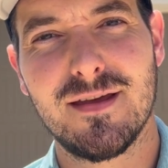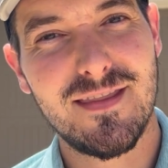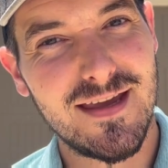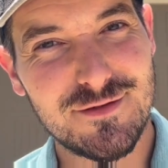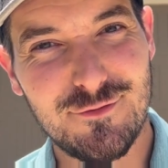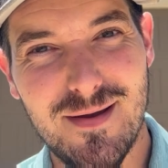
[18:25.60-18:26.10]

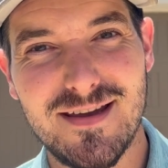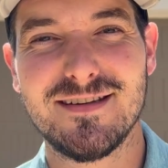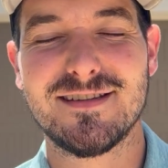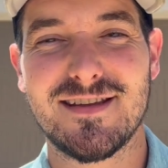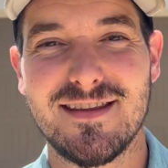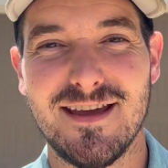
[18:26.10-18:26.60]
Thanks for making
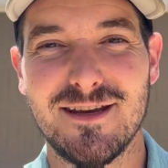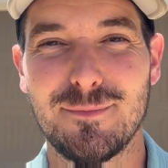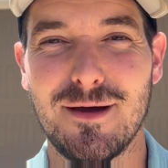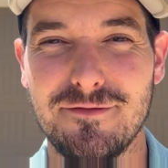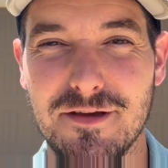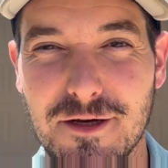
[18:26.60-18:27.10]
it to the end of
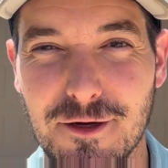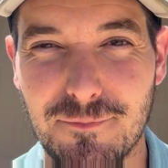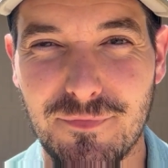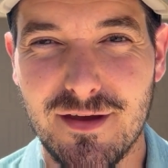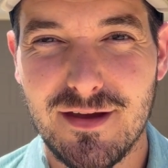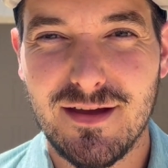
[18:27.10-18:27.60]
my video.
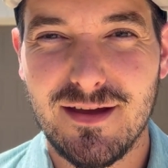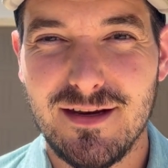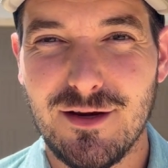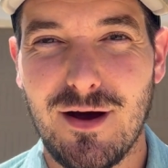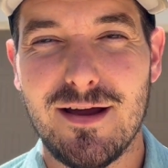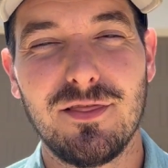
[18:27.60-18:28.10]

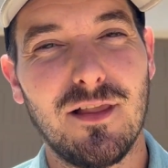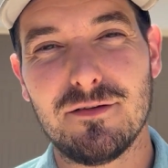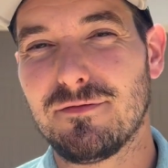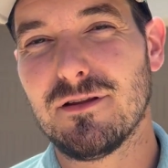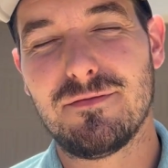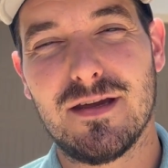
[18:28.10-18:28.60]
You know, I
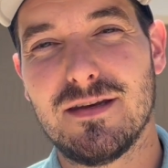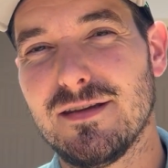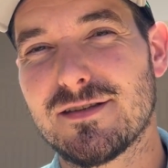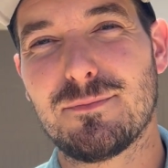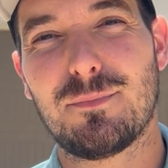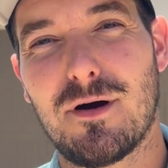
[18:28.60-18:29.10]
love living in
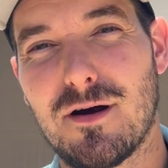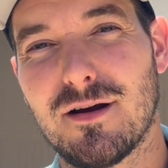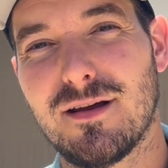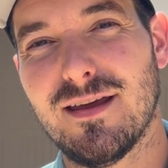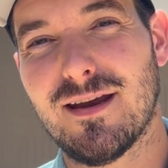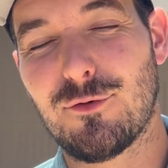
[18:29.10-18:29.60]
Easton
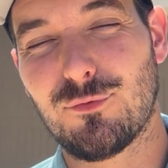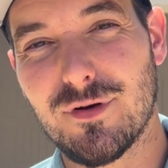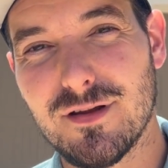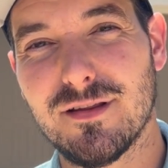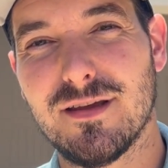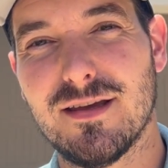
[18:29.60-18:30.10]
Park, and I
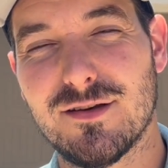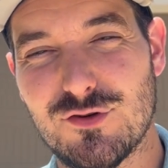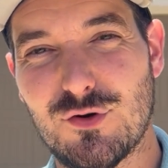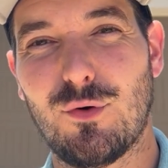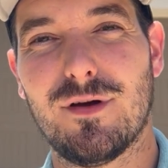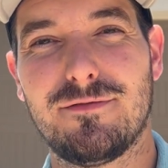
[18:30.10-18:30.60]
really
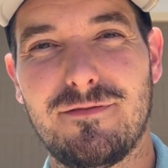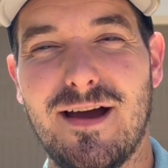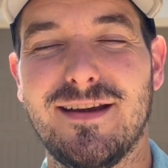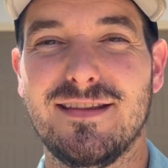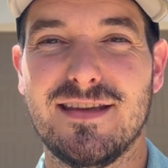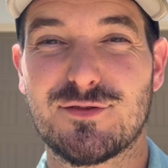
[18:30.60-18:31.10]
enjoy
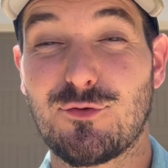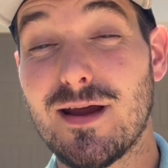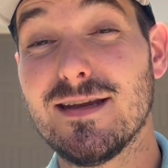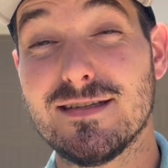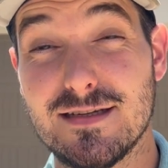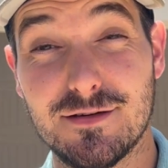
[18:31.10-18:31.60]
finding these
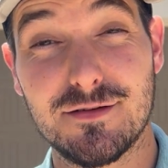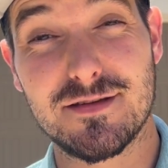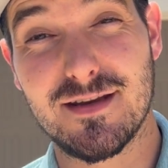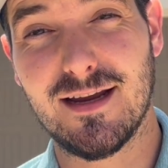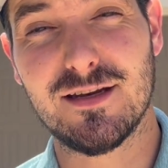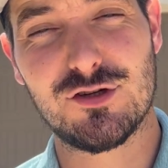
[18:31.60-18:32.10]
great deals
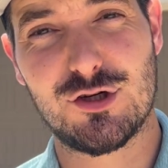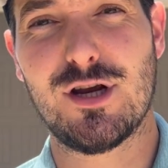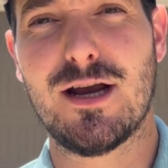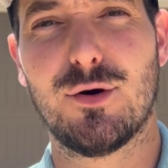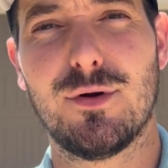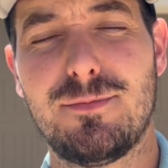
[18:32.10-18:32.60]
that I can
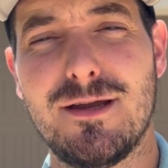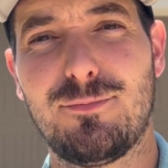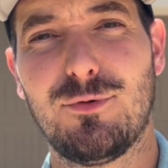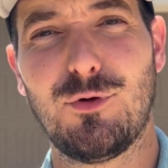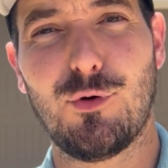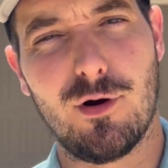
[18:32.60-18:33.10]
share with
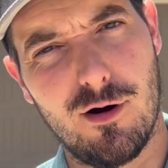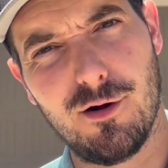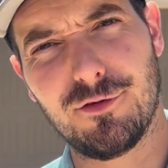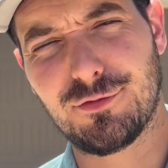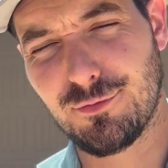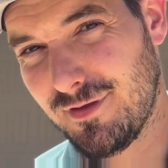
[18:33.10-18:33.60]
people who are
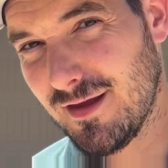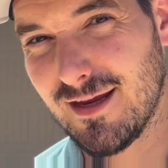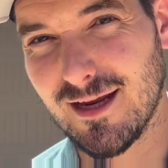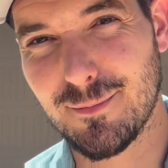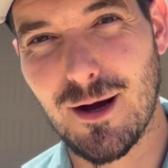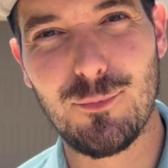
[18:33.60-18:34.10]
also
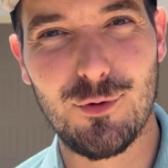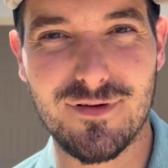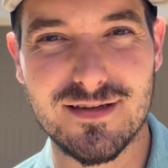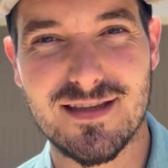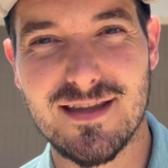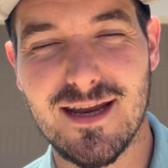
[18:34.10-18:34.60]
thinking about
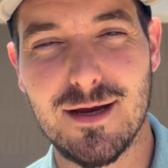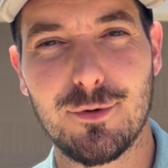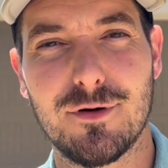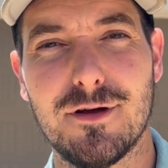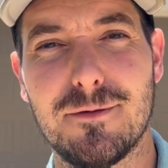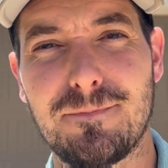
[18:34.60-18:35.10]
moving to the
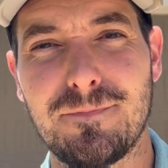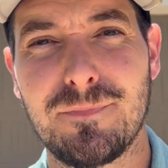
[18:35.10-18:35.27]
neighborhood.